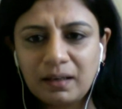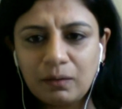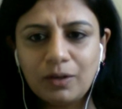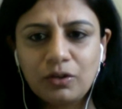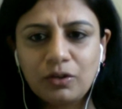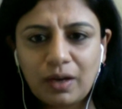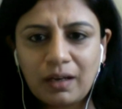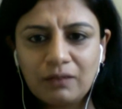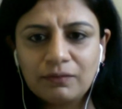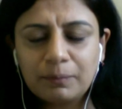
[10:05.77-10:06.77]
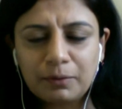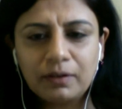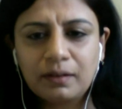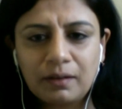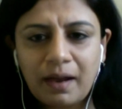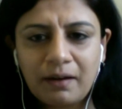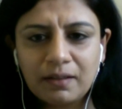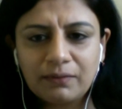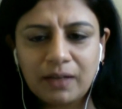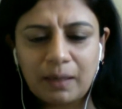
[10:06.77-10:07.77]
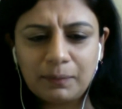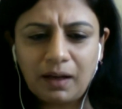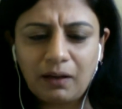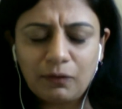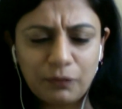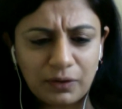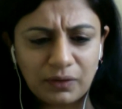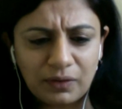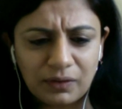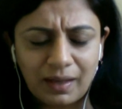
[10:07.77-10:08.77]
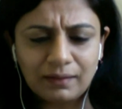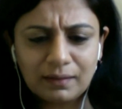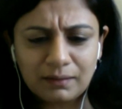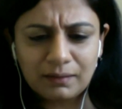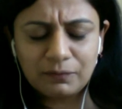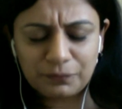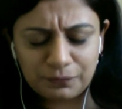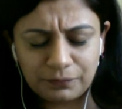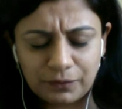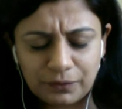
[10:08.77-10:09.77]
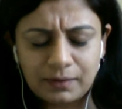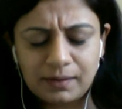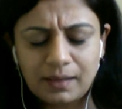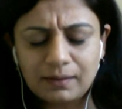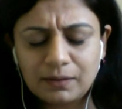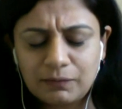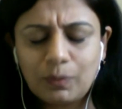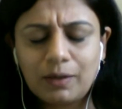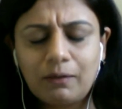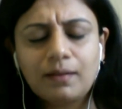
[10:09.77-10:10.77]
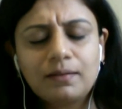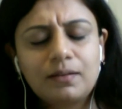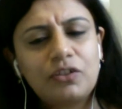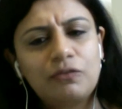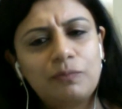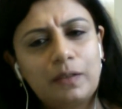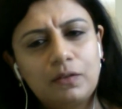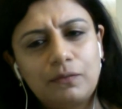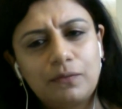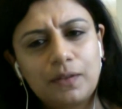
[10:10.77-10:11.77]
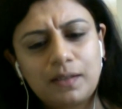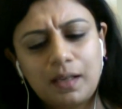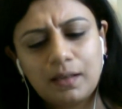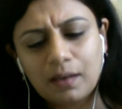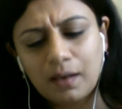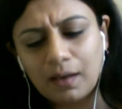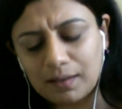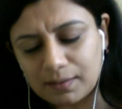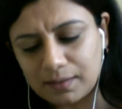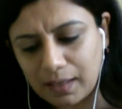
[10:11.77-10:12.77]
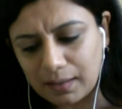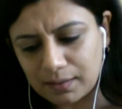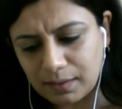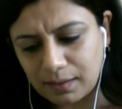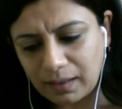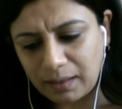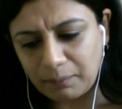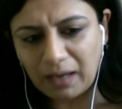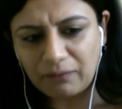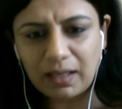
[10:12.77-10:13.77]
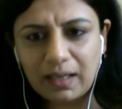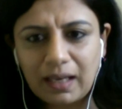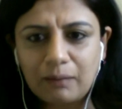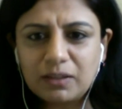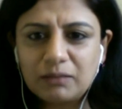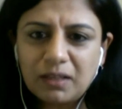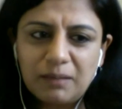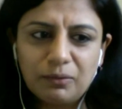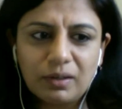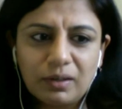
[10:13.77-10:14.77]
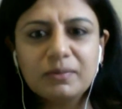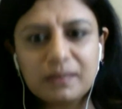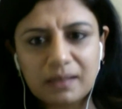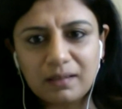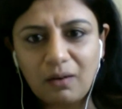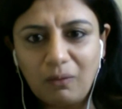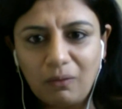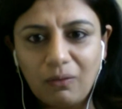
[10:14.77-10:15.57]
in which any of the political narrative comes out. For in a sense, if you were to ask the chief minister of the state, does the NSC and IM have any camps in Manipur? He would say no.